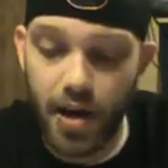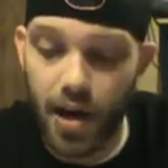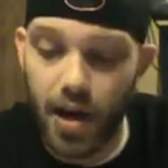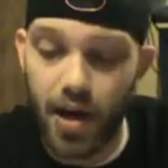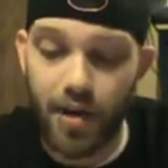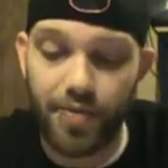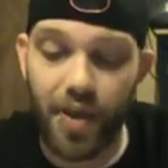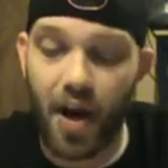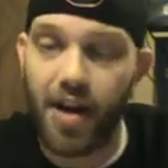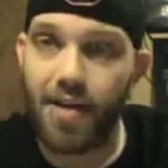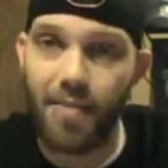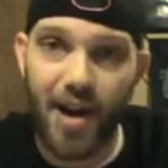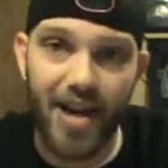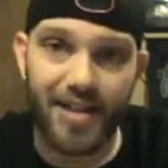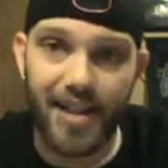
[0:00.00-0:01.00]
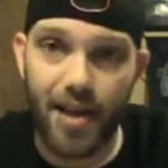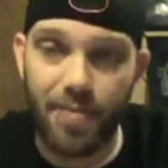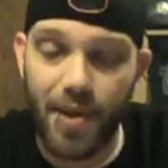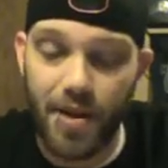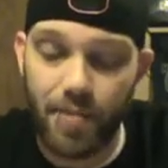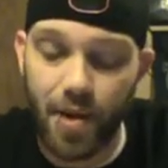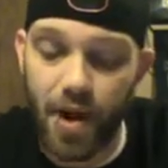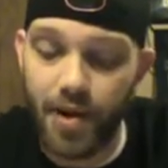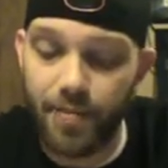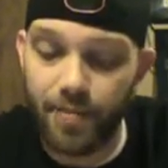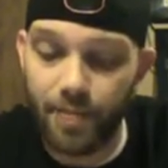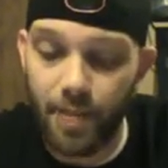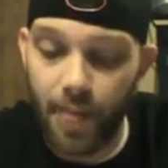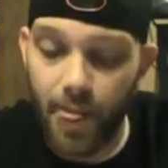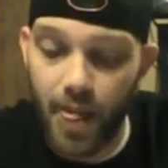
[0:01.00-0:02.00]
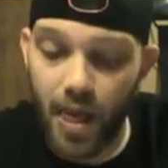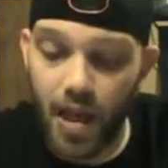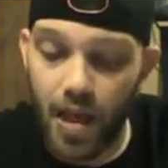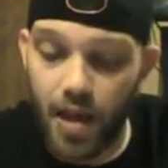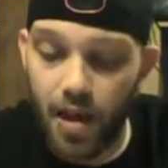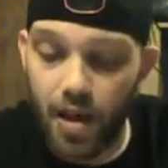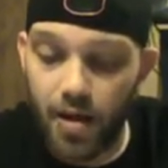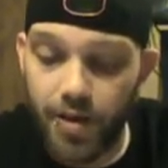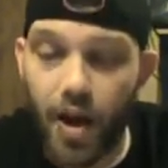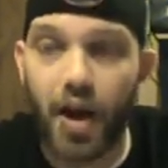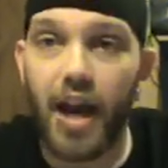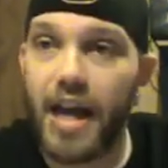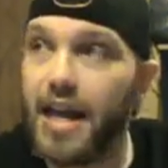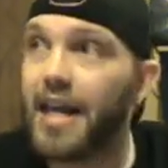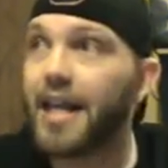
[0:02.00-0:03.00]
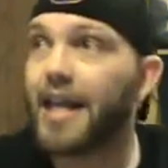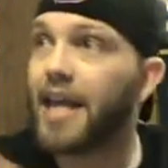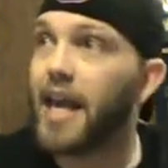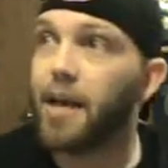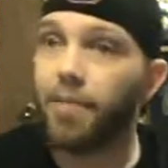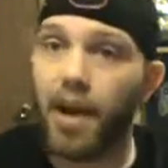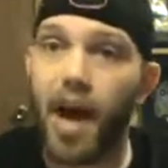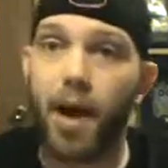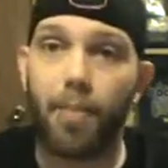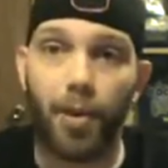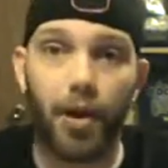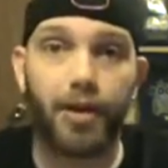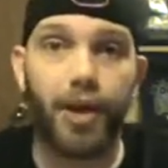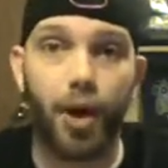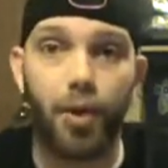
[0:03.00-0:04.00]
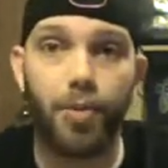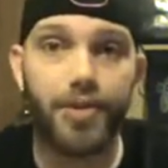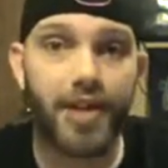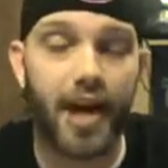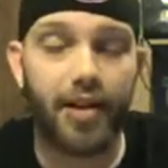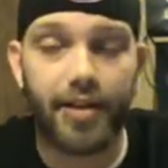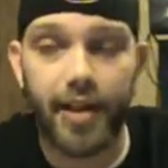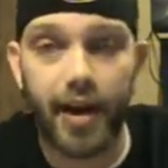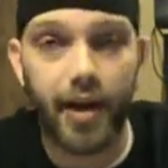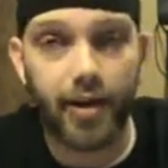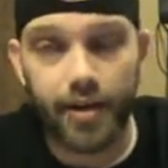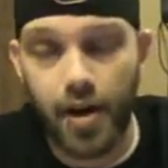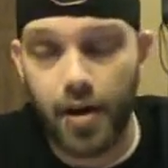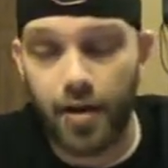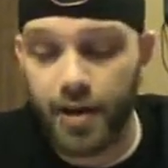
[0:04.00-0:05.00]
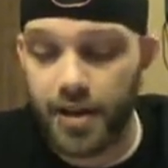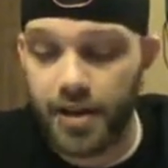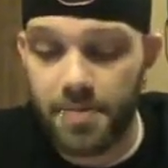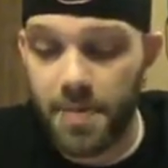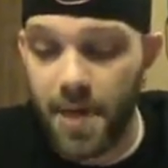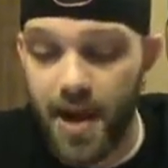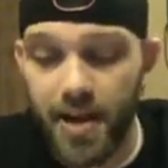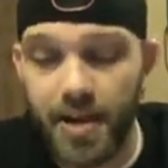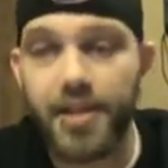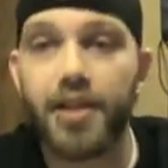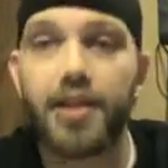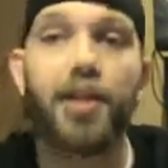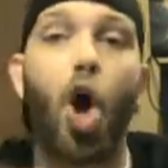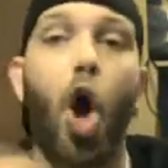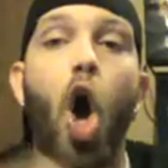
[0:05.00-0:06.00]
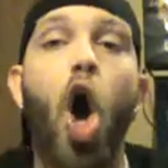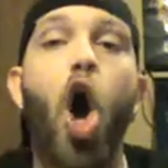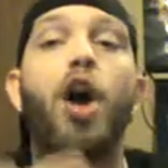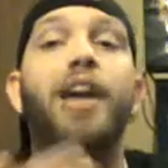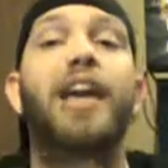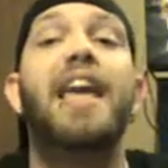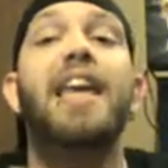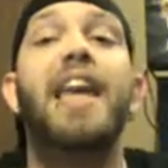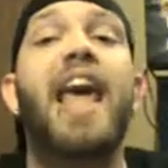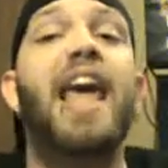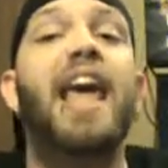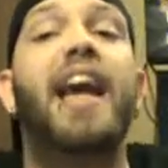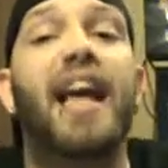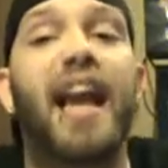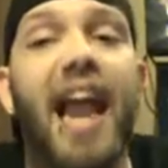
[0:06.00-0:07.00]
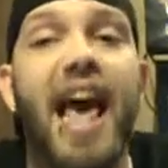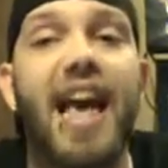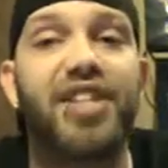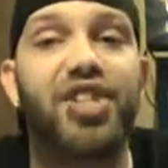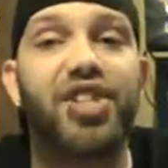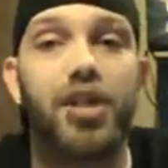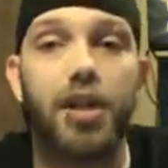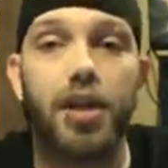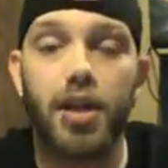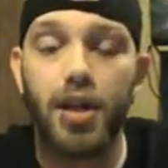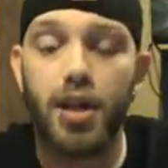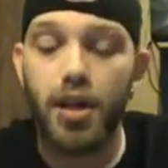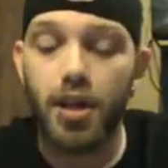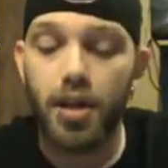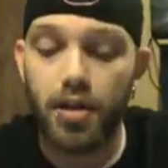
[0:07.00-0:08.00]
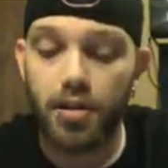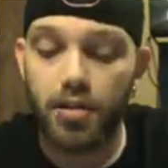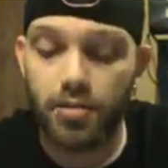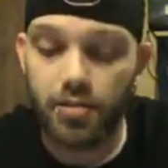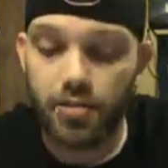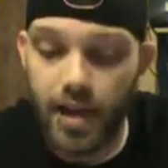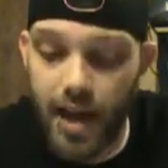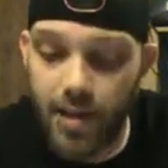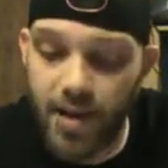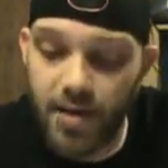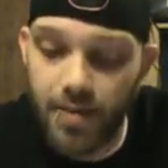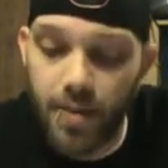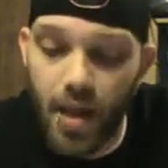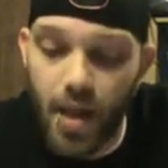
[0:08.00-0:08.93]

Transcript: Thought I hit my SAP button. Thought I hit it again when Alberto was out there talking in Spanish. Talking English! Damn it.